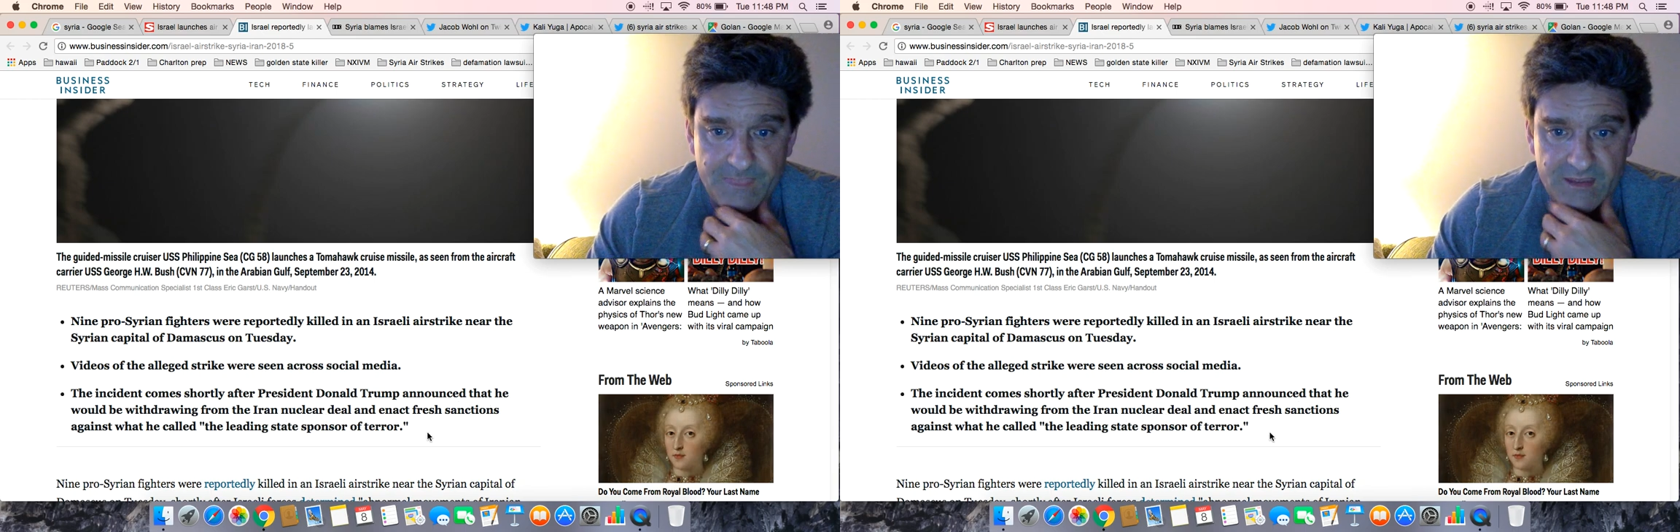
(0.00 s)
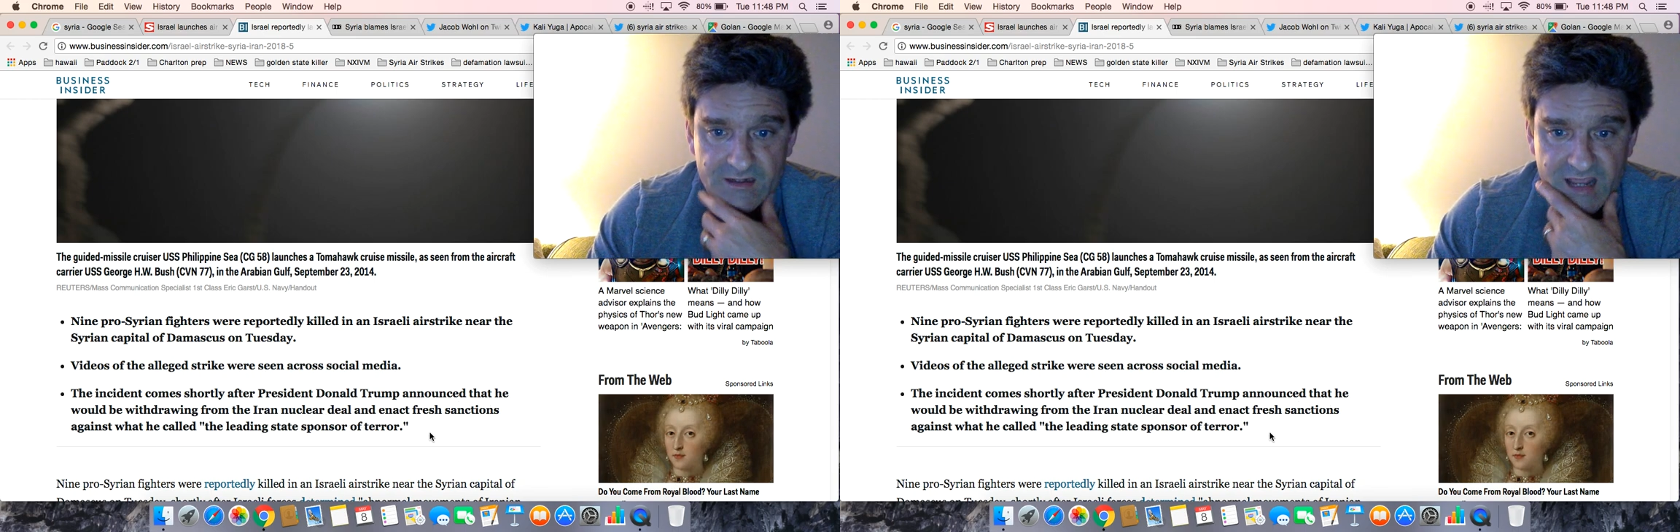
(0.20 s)

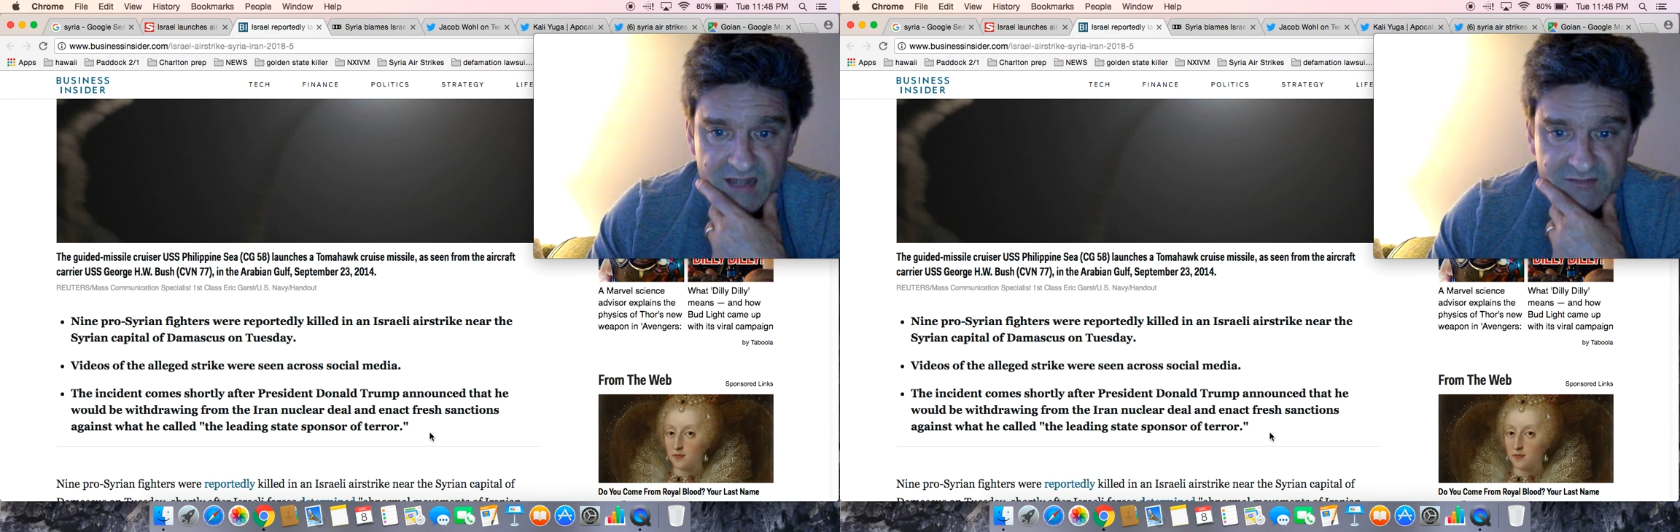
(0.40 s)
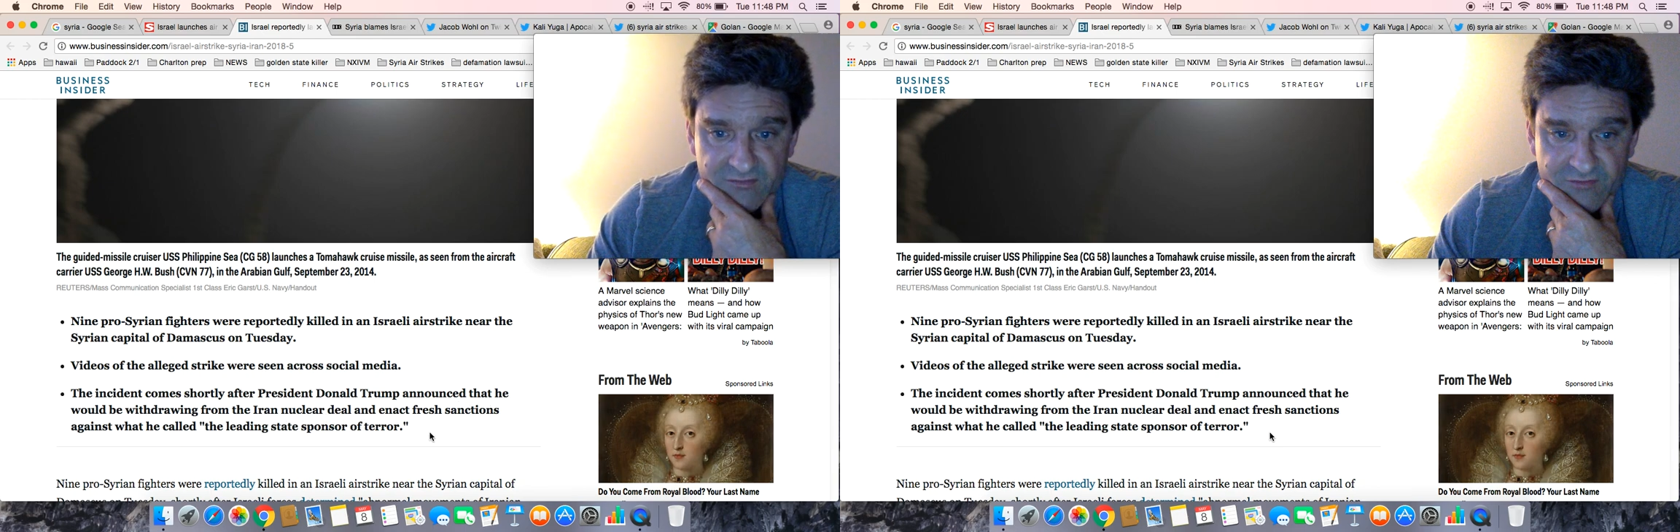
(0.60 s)
and
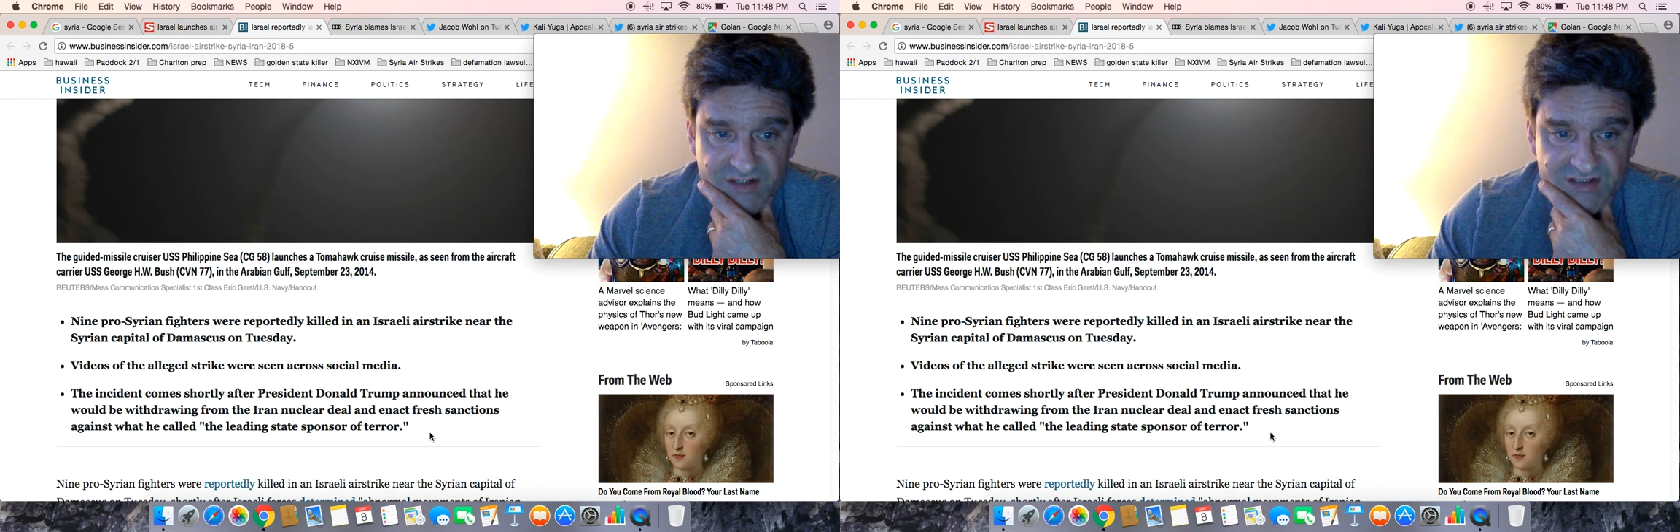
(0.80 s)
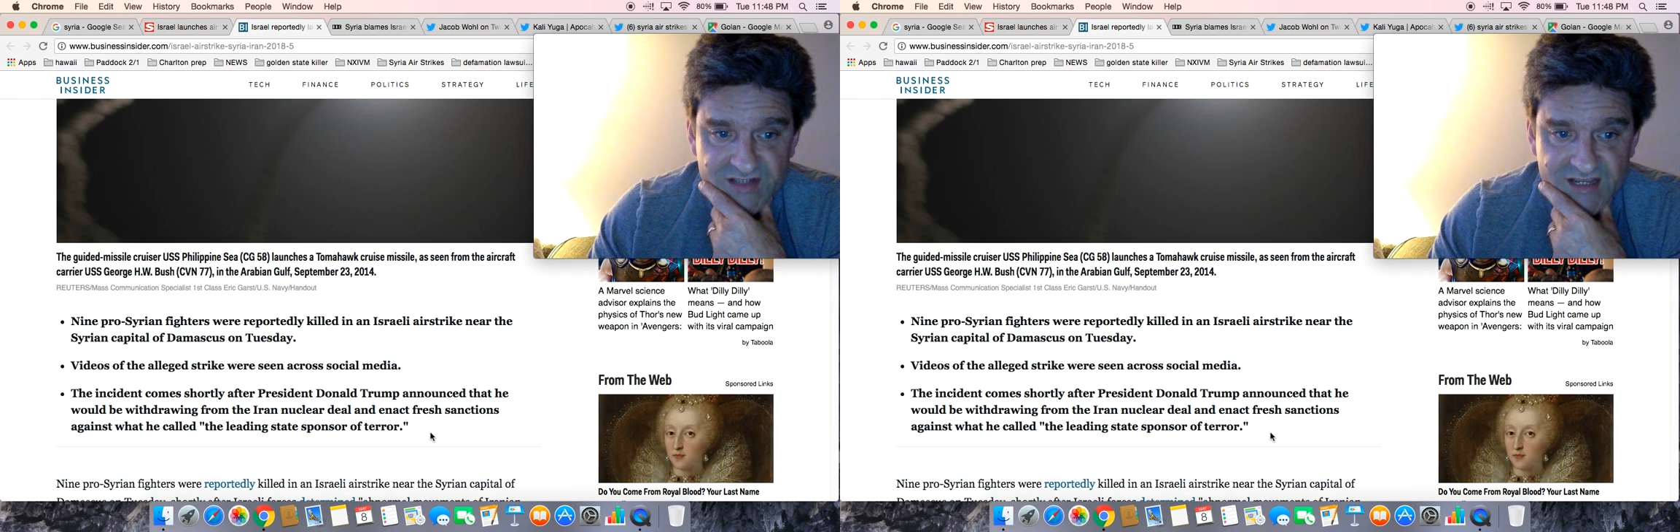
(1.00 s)
enact
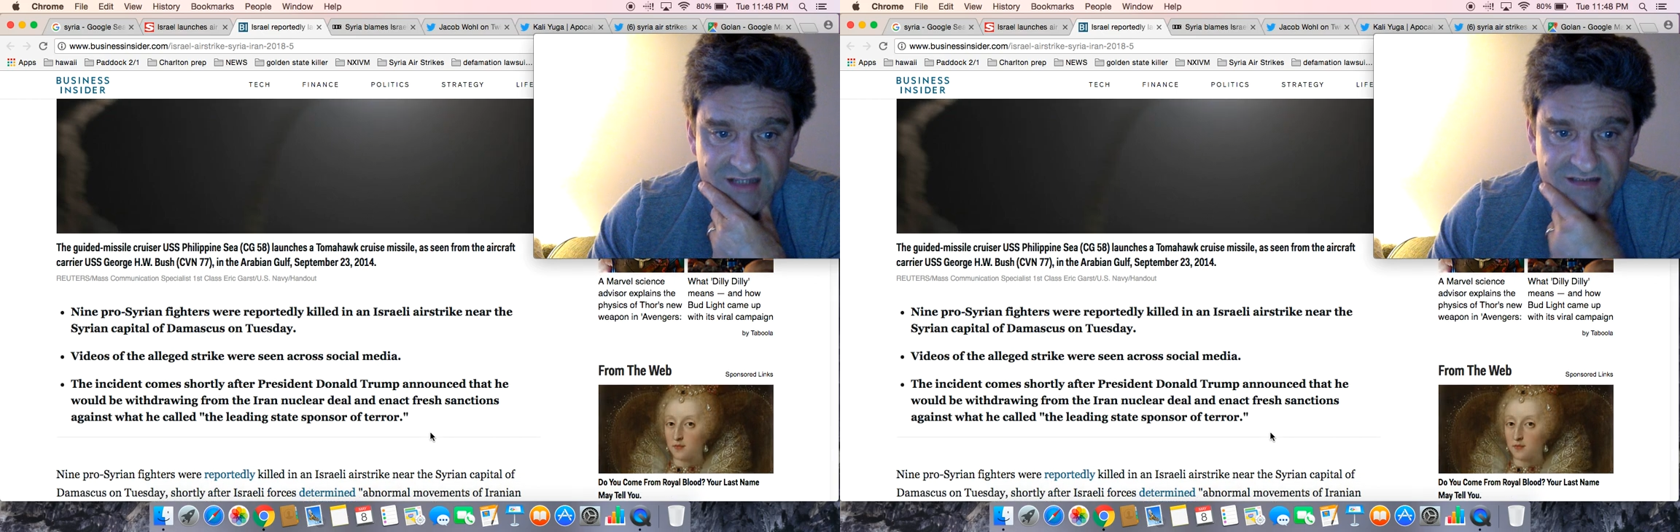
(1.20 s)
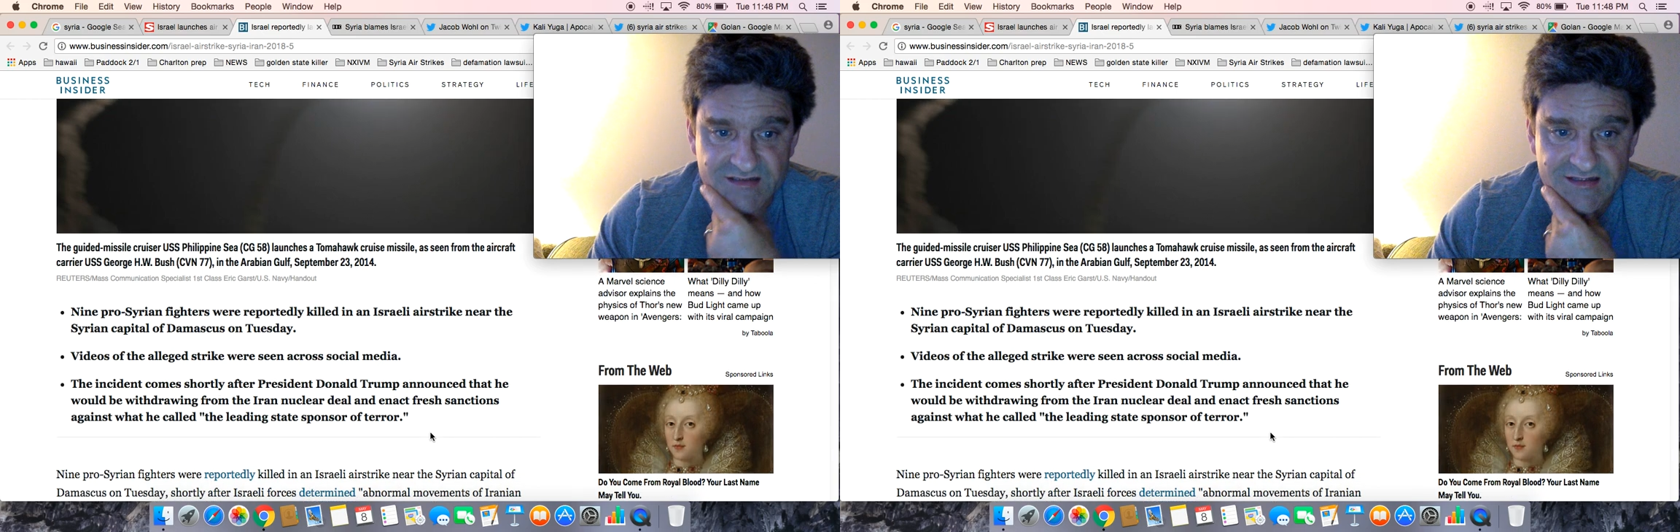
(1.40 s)
fresh
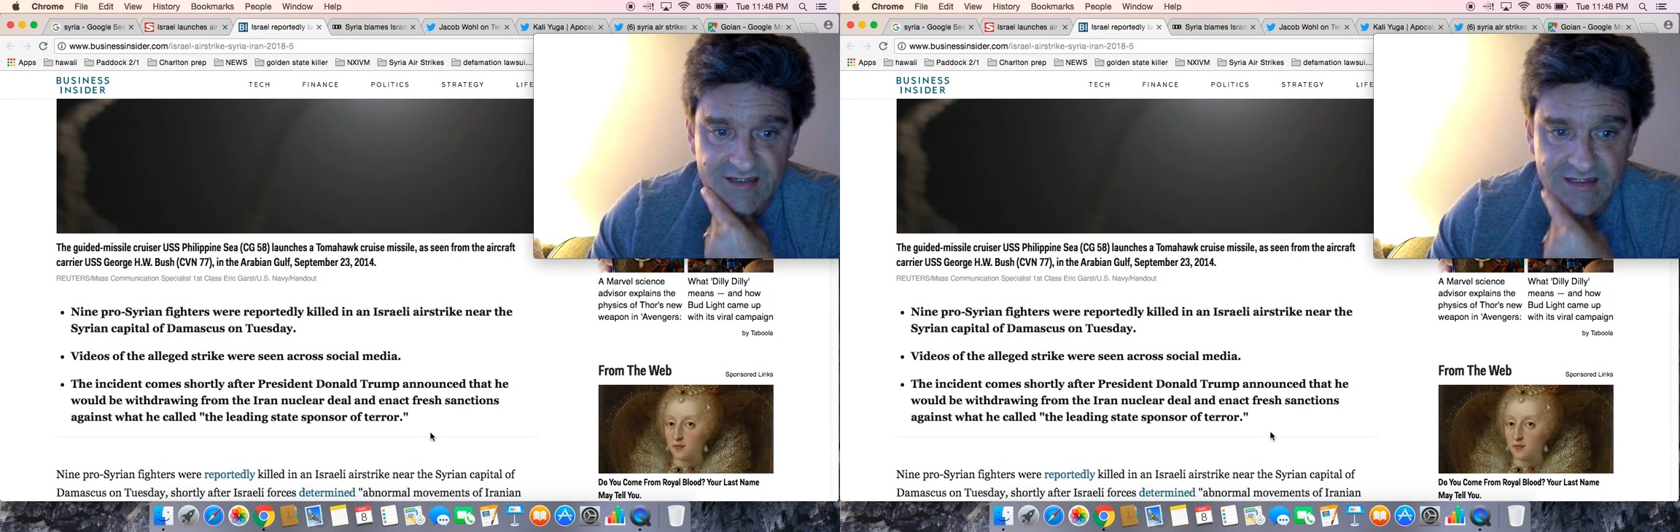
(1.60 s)
sanctions